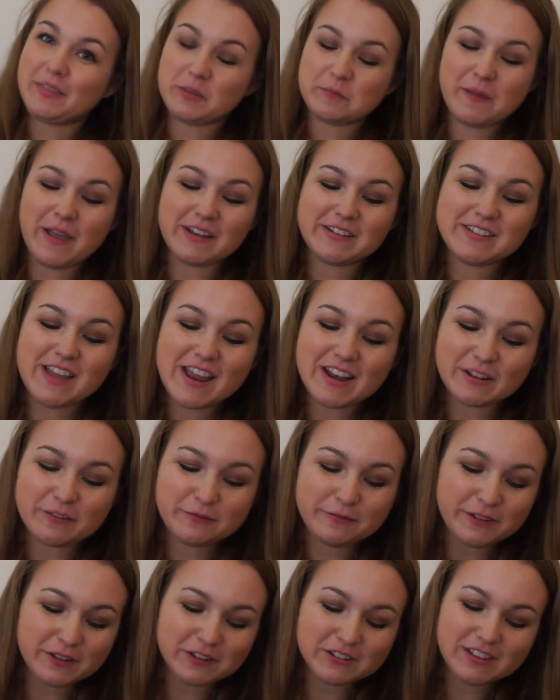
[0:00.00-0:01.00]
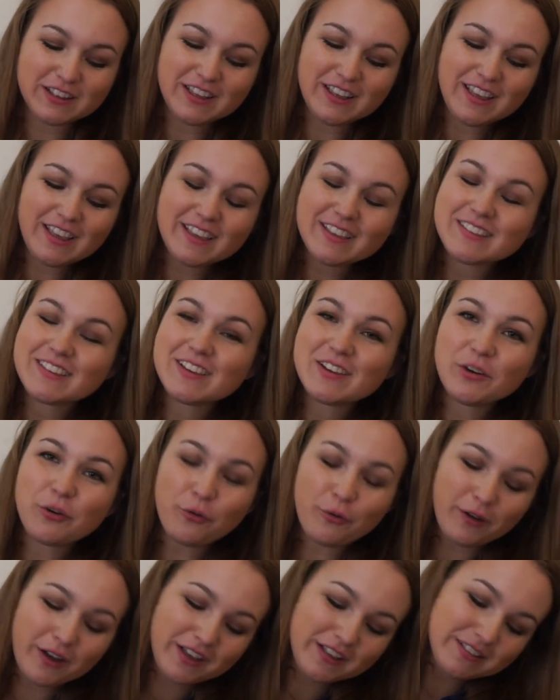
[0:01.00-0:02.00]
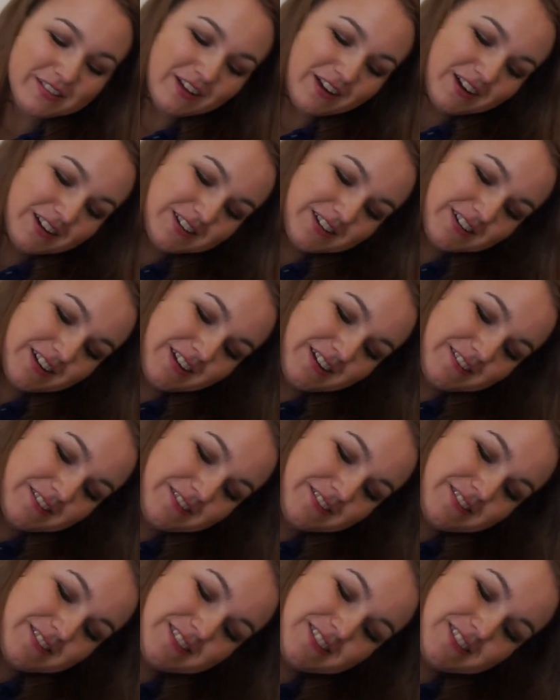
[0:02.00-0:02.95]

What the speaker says: the magnetic field isn't quite large enough